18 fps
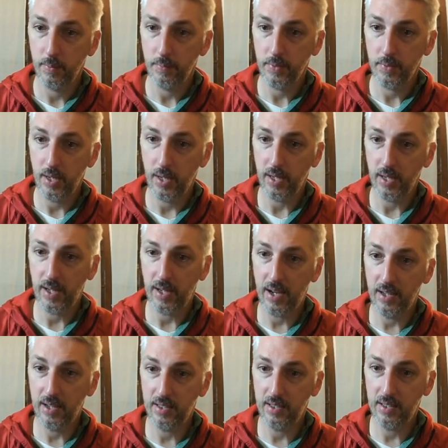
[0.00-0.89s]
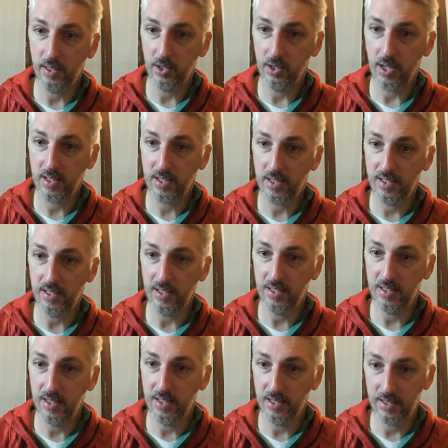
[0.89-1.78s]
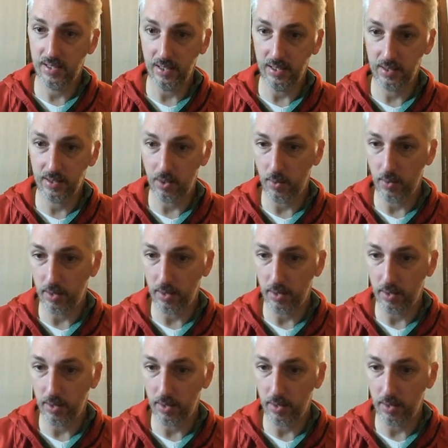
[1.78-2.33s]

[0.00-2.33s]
And it kind of suggests this distance going